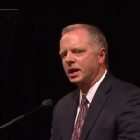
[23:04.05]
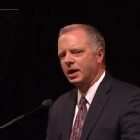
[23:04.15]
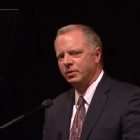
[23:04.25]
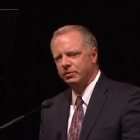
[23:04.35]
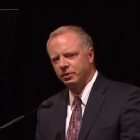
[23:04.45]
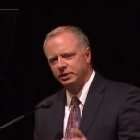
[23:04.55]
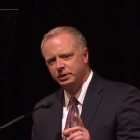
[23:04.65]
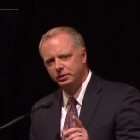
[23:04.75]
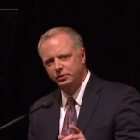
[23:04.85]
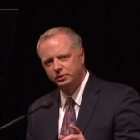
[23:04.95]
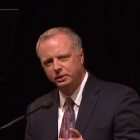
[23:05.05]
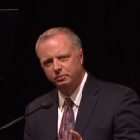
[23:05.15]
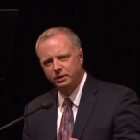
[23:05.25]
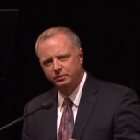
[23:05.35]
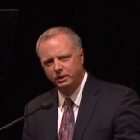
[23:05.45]
However, it's
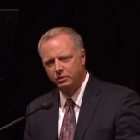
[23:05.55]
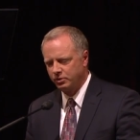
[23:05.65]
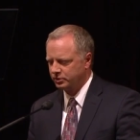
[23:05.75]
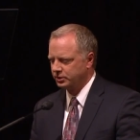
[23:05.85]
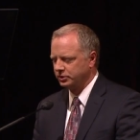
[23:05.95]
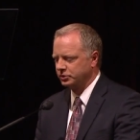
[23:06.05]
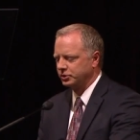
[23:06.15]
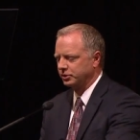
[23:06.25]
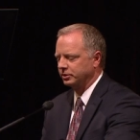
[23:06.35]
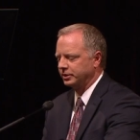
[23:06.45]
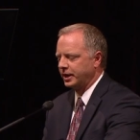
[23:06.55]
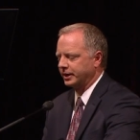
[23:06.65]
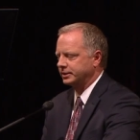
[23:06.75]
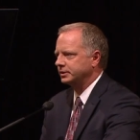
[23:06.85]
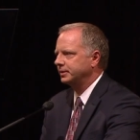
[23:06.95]
interesting what he records in his journal
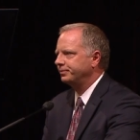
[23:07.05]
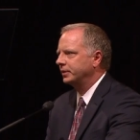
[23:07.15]
next.